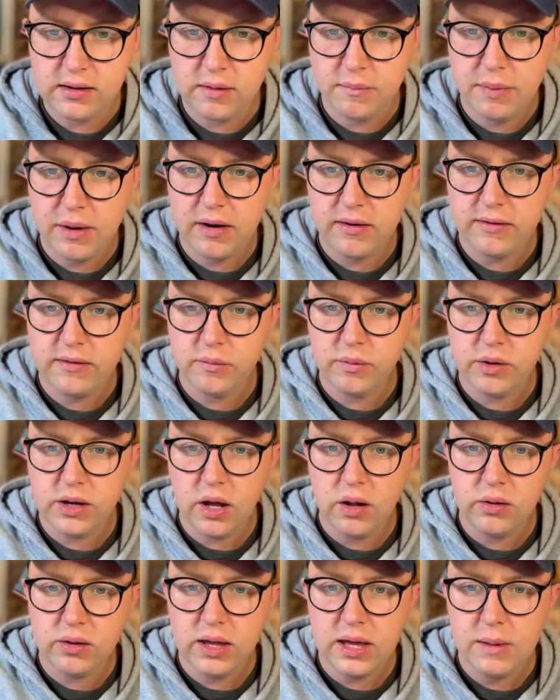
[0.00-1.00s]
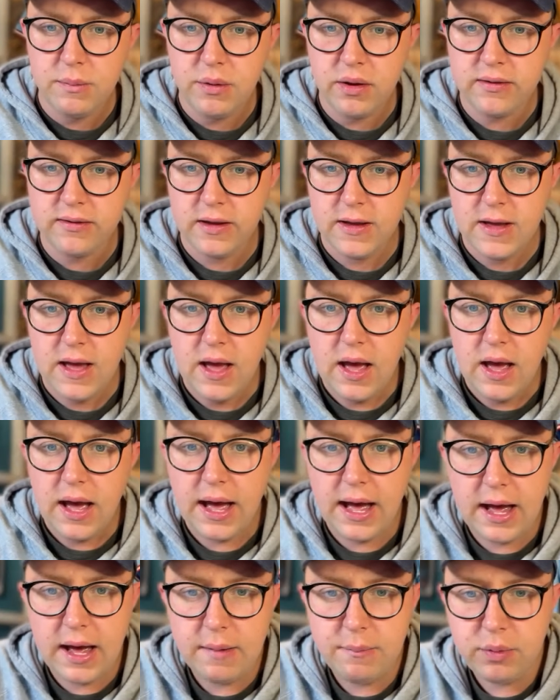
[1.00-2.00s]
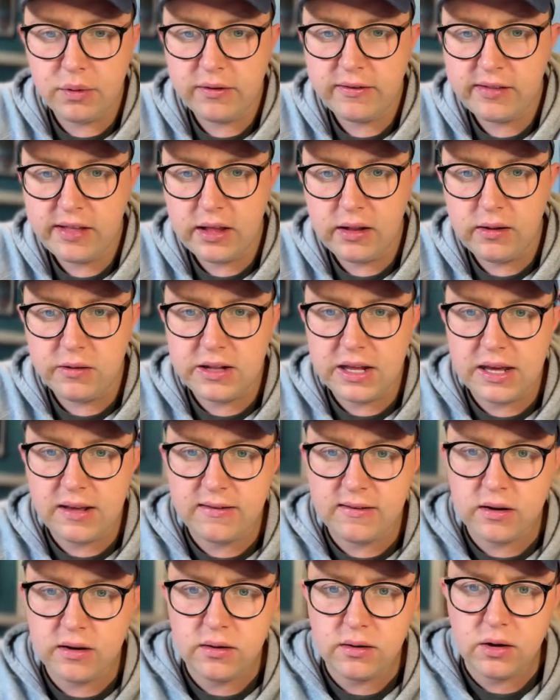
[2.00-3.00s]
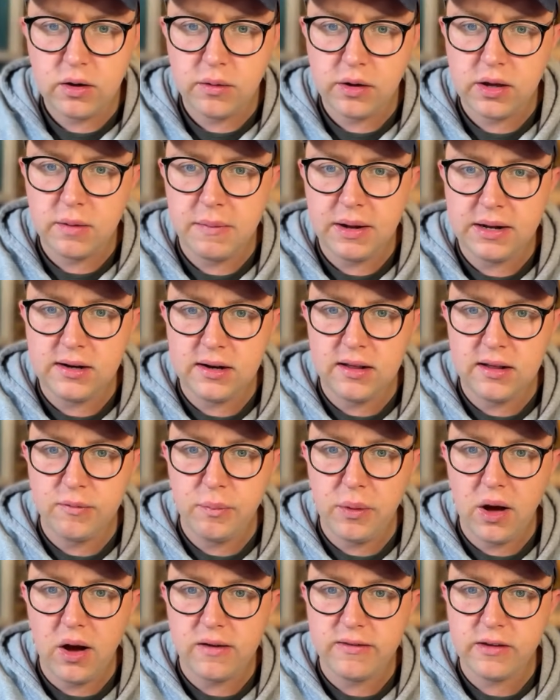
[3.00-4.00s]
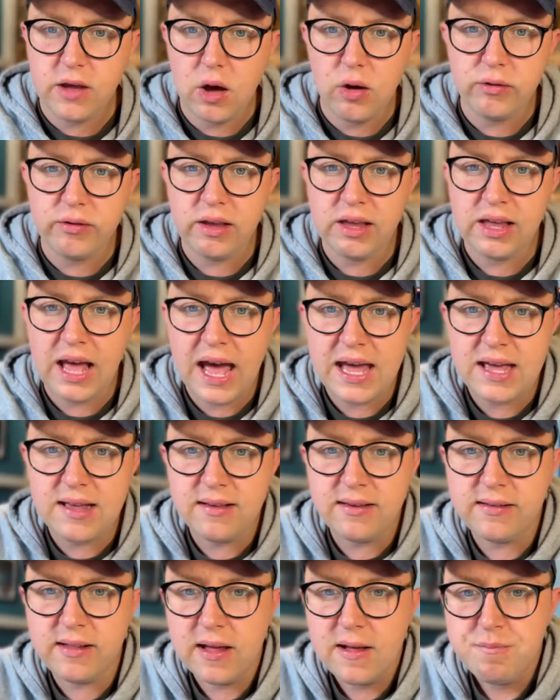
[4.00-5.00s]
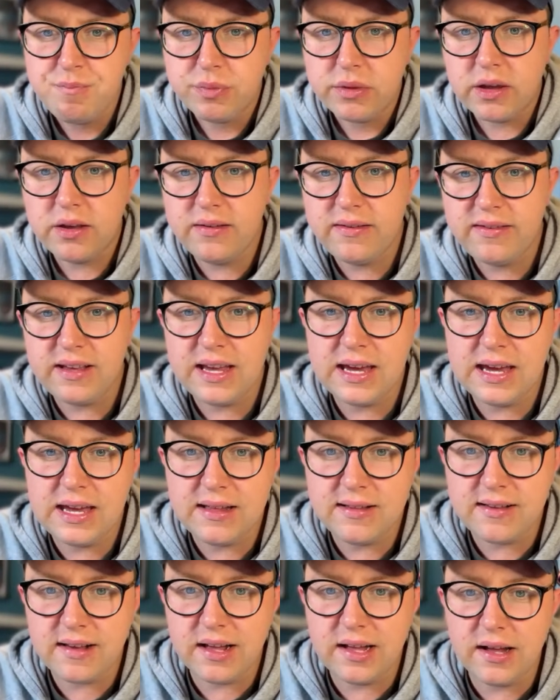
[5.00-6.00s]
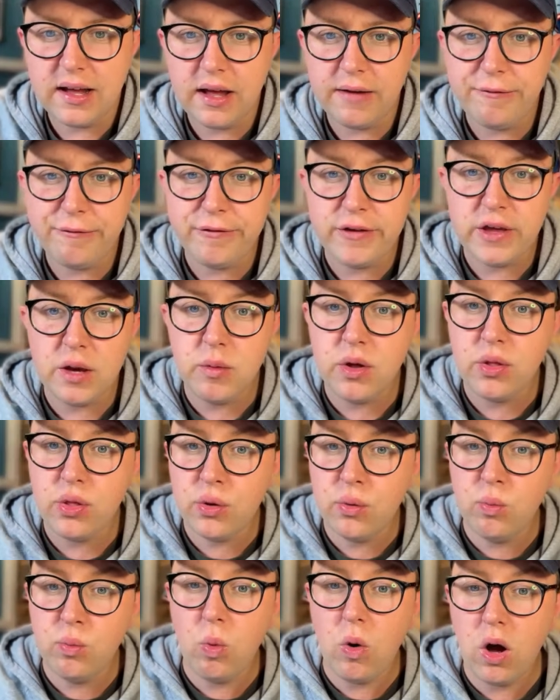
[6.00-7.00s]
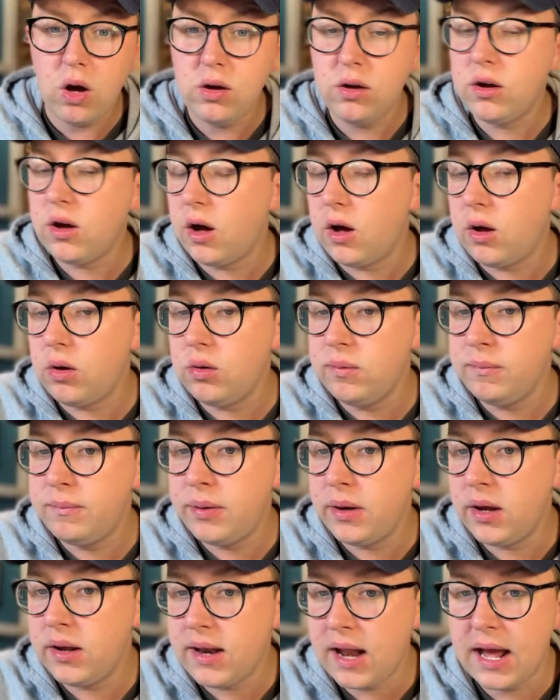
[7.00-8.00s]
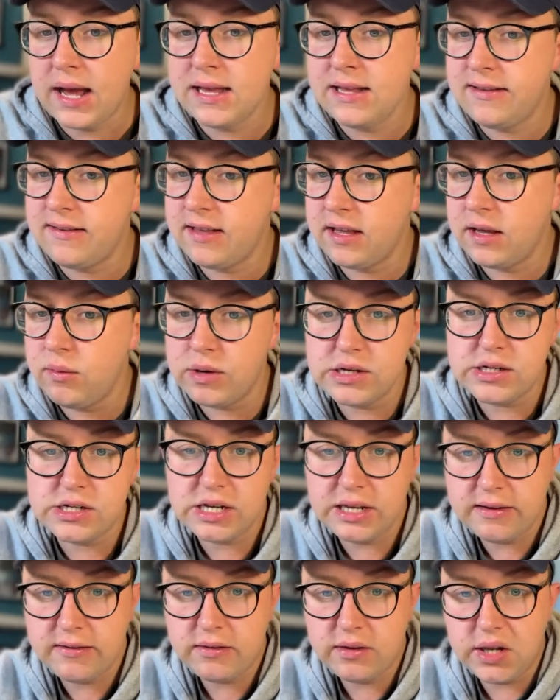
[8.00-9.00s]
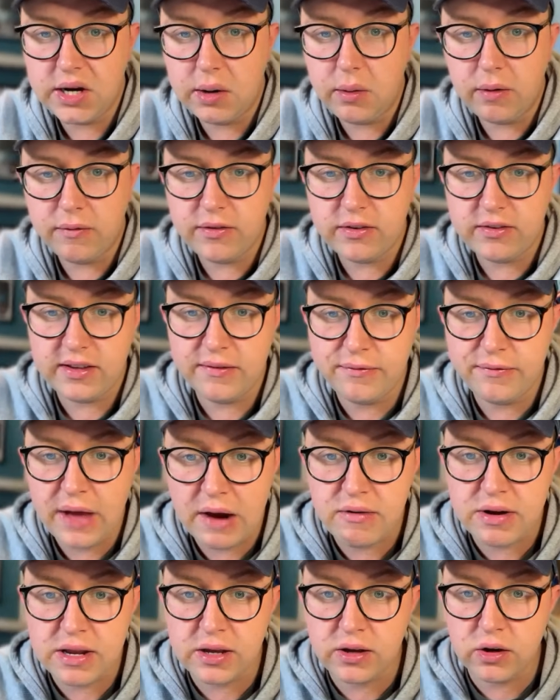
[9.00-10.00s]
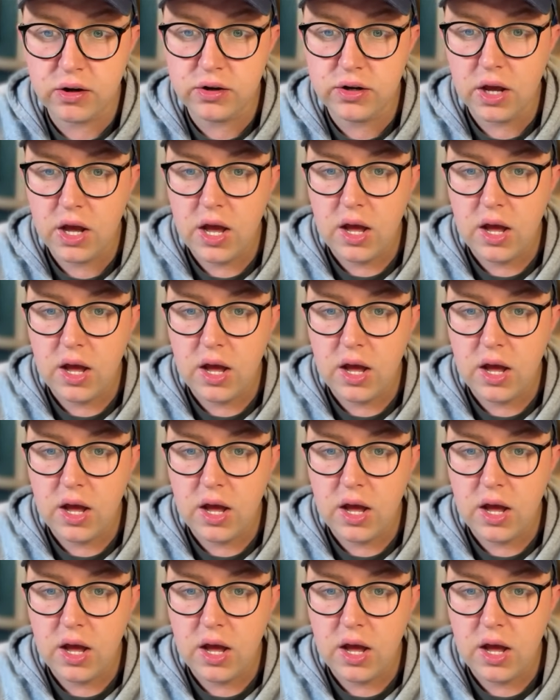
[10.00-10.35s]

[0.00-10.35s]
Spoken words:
comparison with goalkeepers, but still decent, commanding his box. Goals against, concedes fewer than 1 goal per 90, which is, obviously very good.